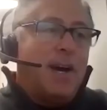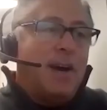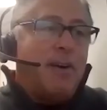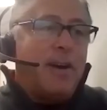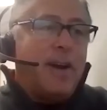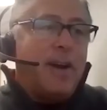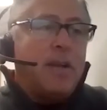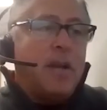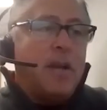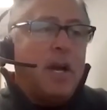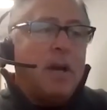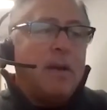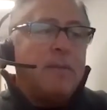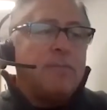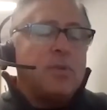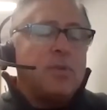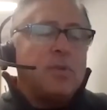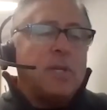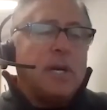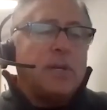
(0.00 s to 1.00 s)
All right,
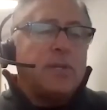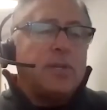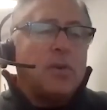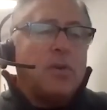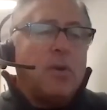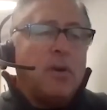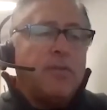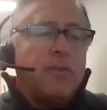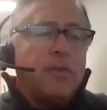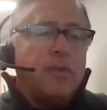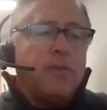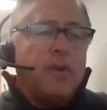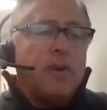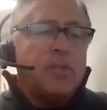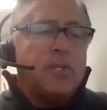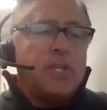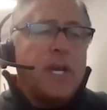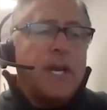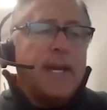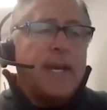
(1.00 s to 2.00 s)
so Dr. Crawford
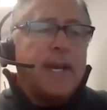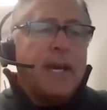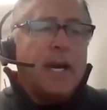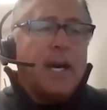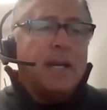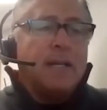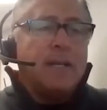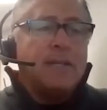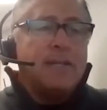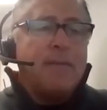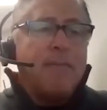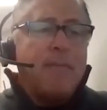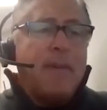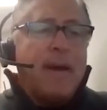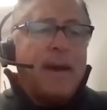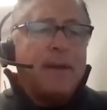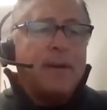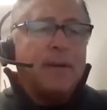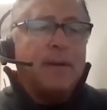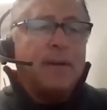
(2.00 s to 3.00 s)
Foshea, does it
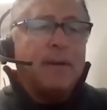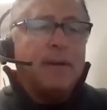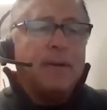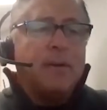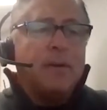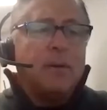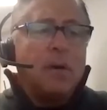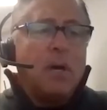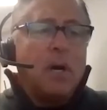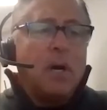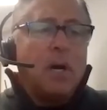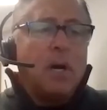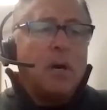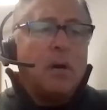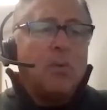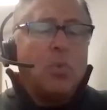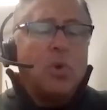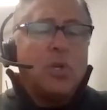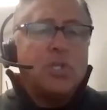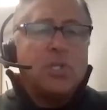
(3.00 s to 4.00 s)
matter
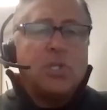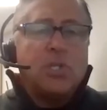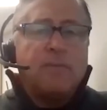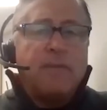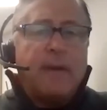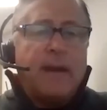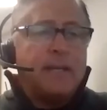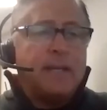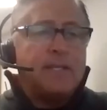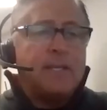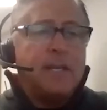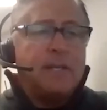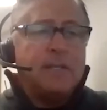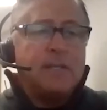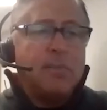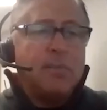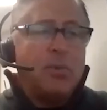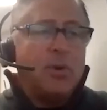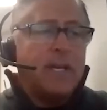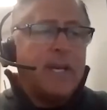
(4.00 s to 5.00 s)
which vaccine
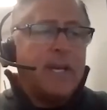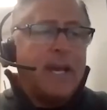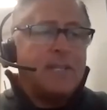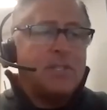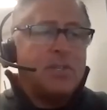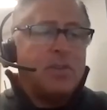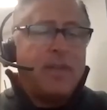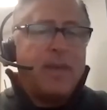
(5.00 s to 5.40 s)
someone gets?